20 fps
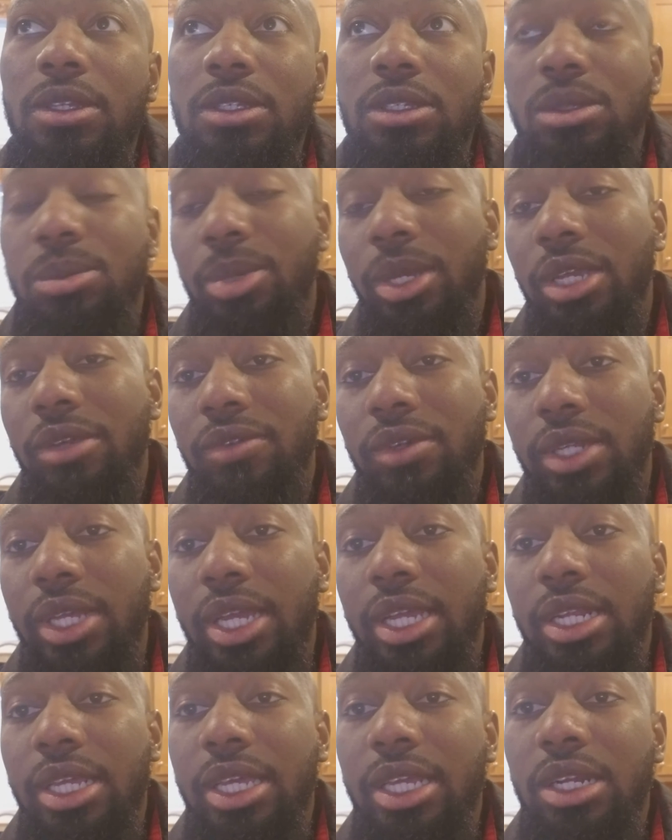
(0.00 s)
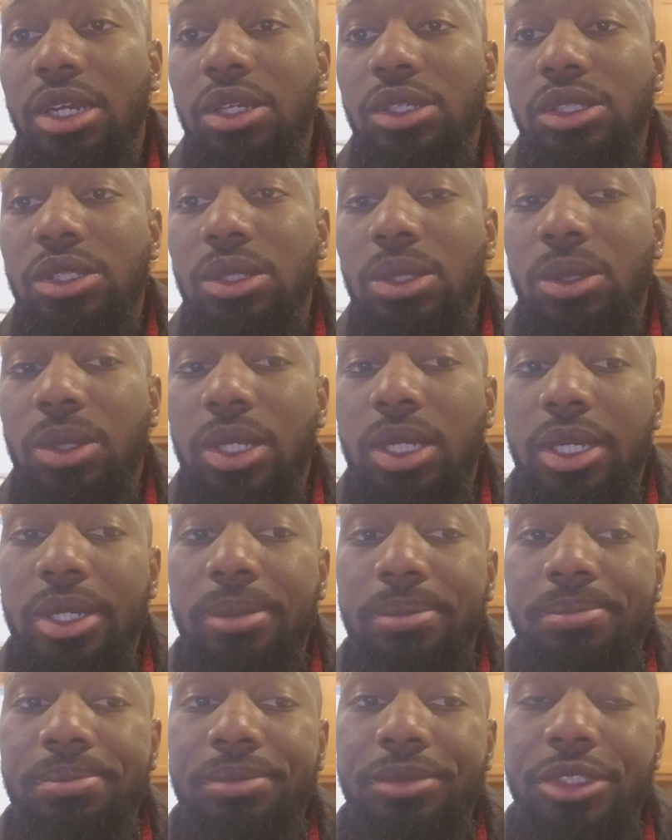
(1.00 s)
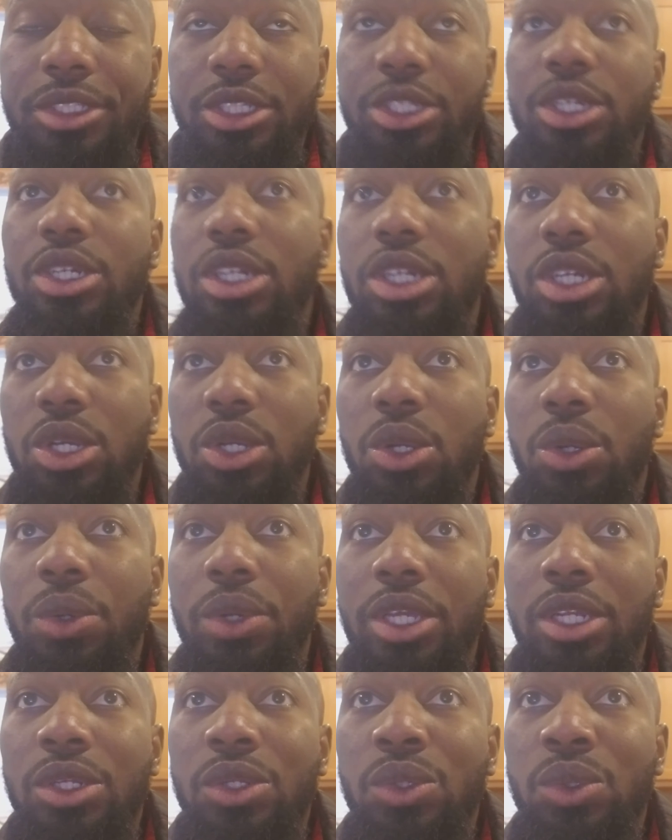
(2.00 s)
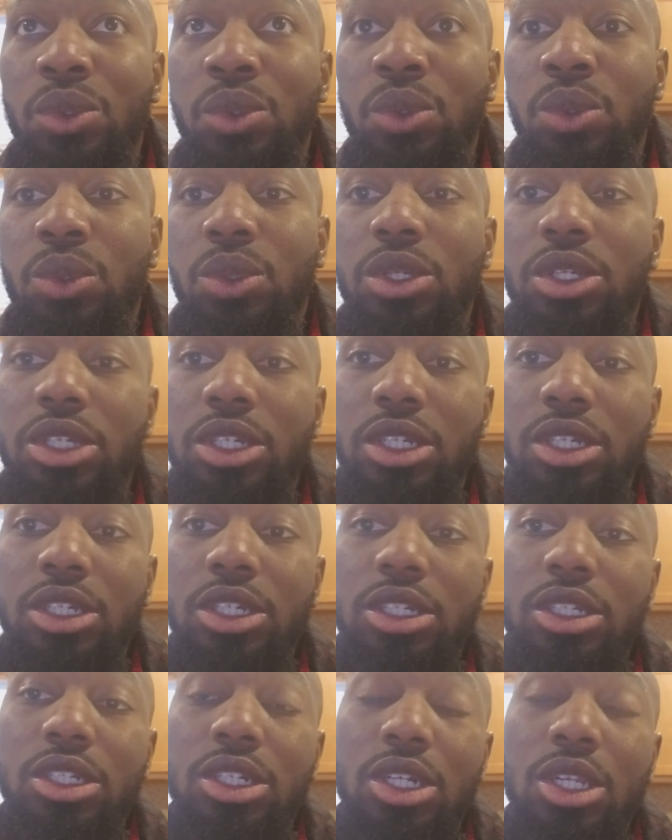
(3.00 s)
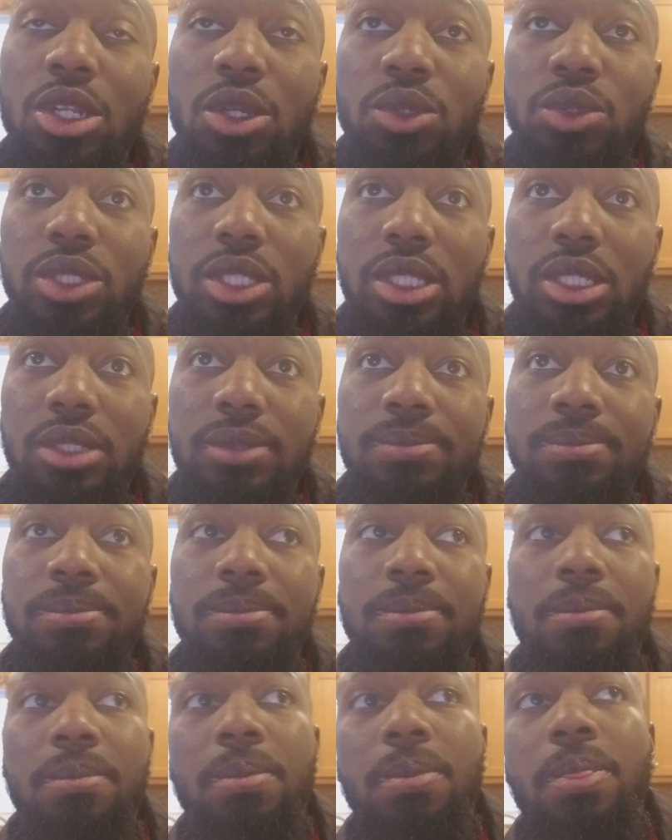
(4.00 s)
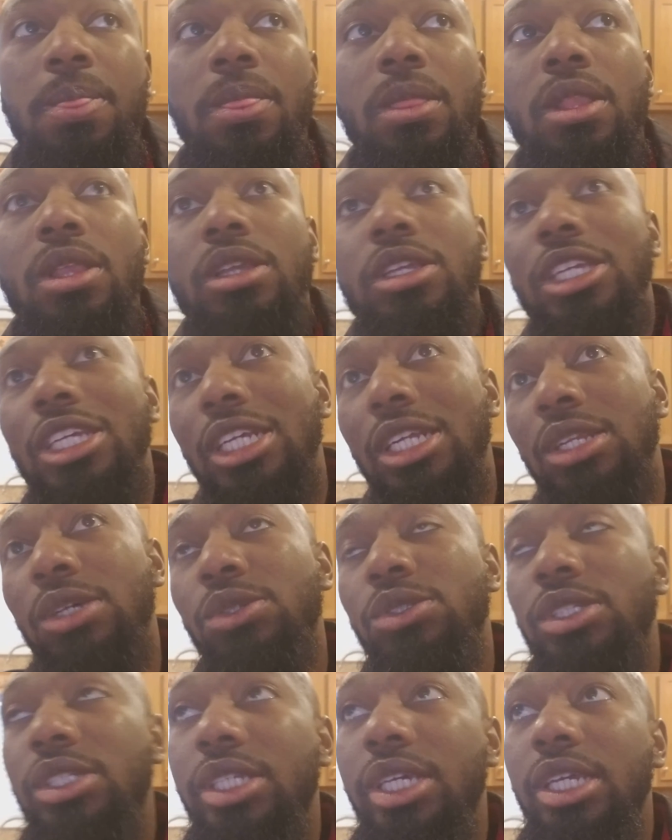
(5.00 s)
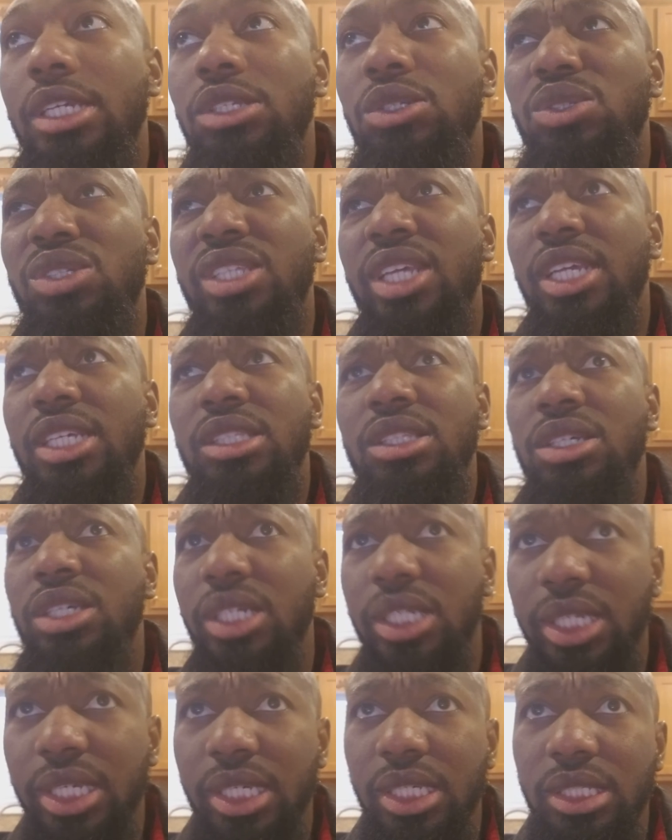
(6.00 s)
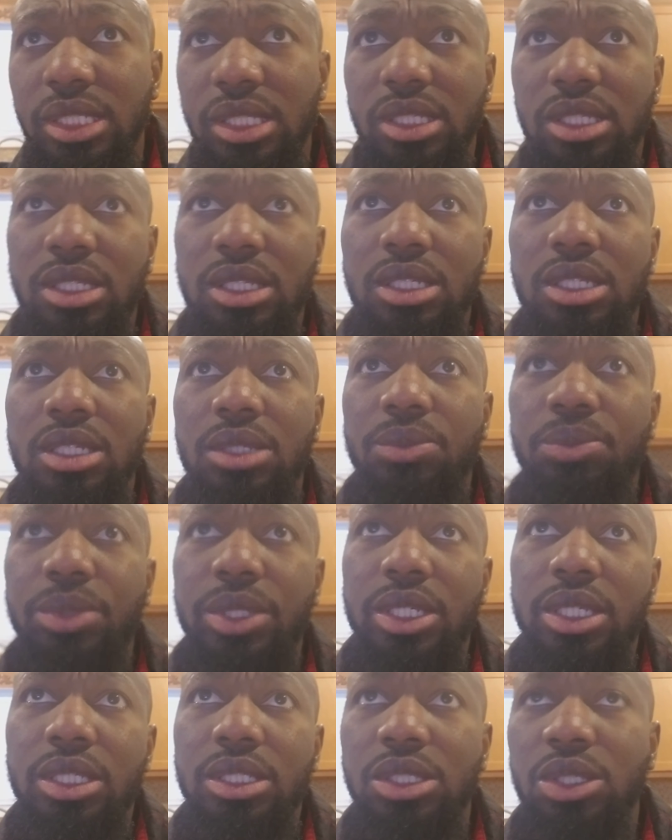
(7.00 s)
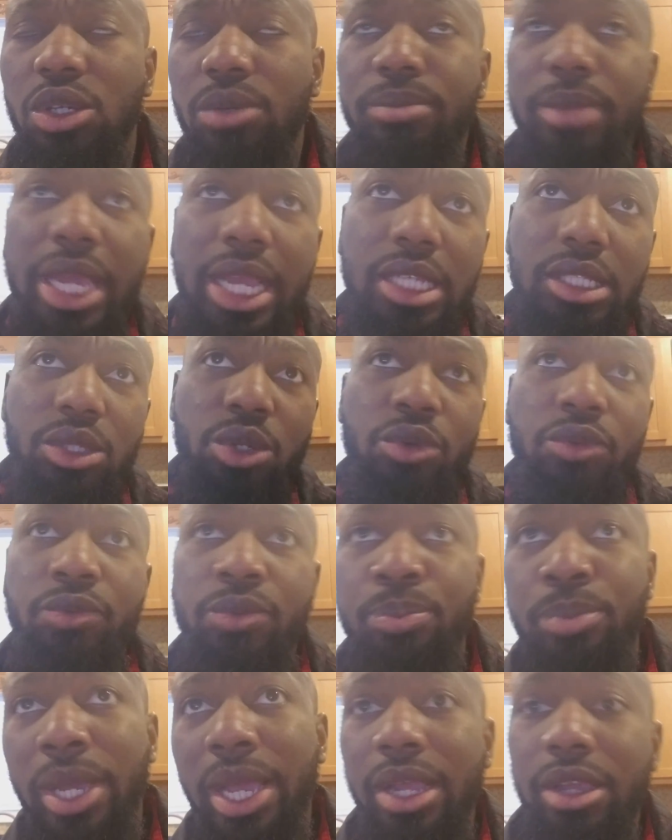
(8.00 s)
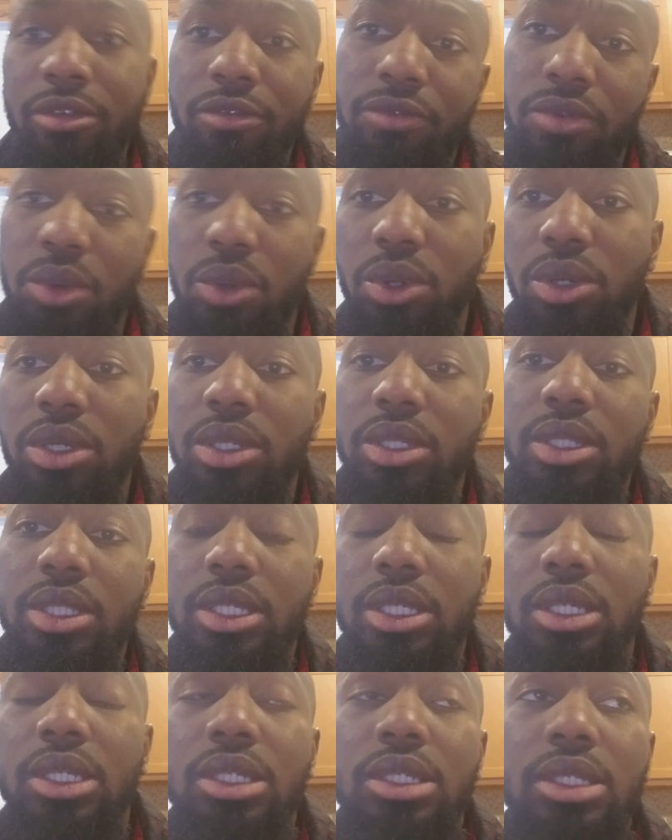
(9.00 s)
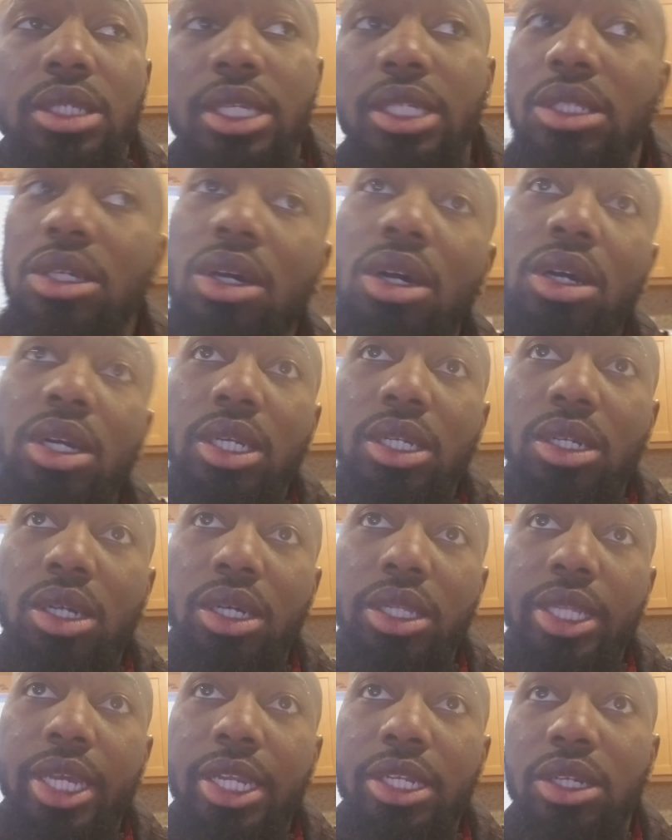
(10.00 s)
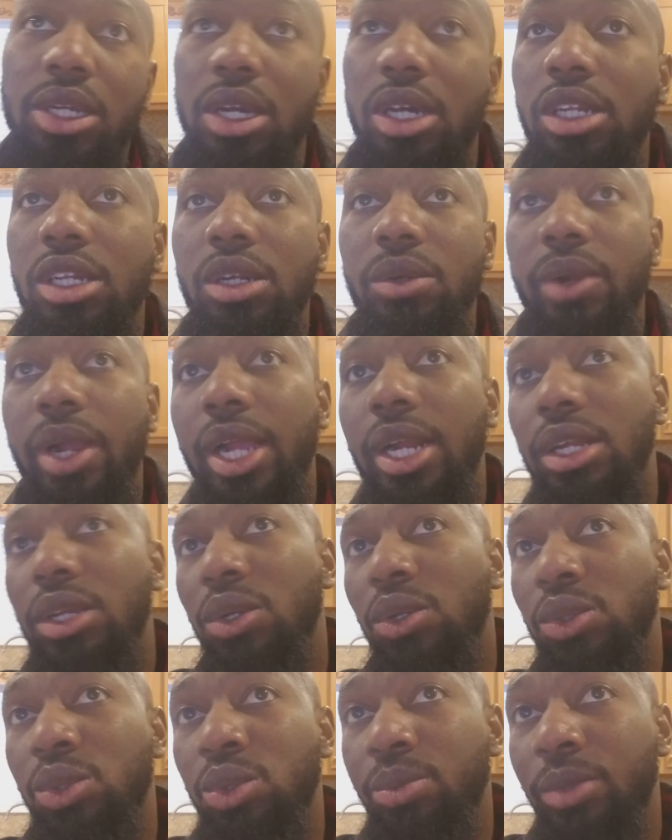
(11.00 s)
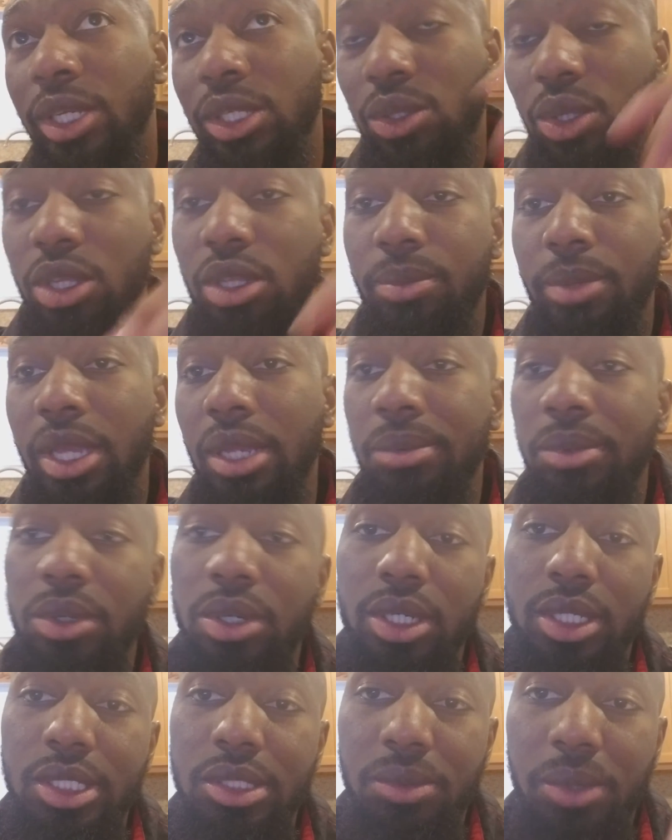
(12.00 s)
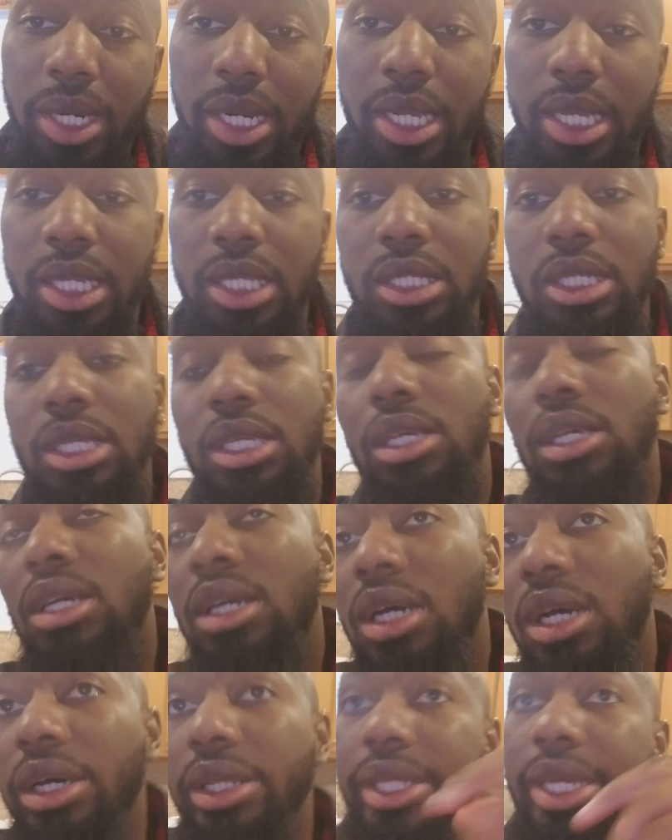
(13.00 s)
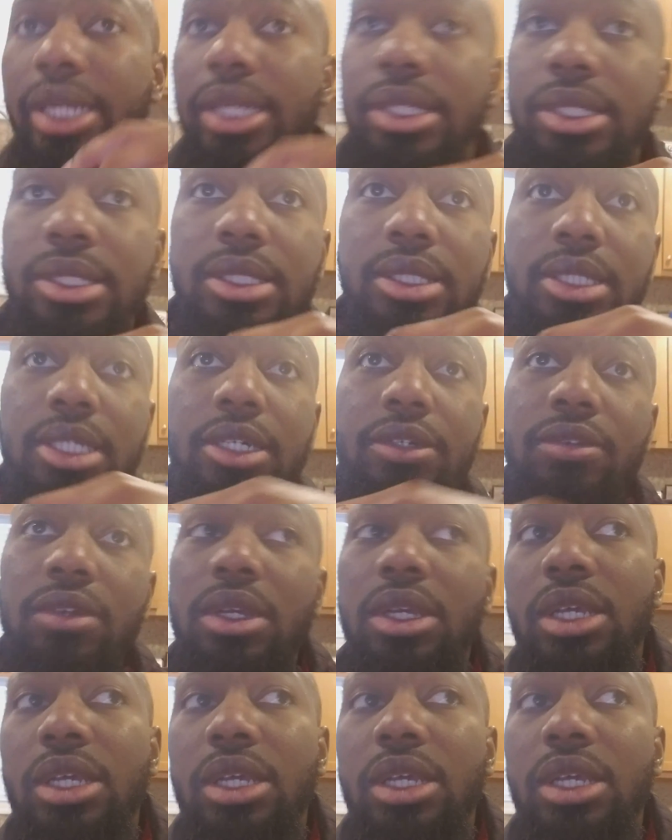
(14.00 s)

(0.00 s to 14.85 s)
You pay for that. And also, you're going to go and do your closing. Your closing date usually takes 30 days because, banks go back and forth and they talk and all that. Your underwriter goes to make sure all the paperwork is right, all that good stuff.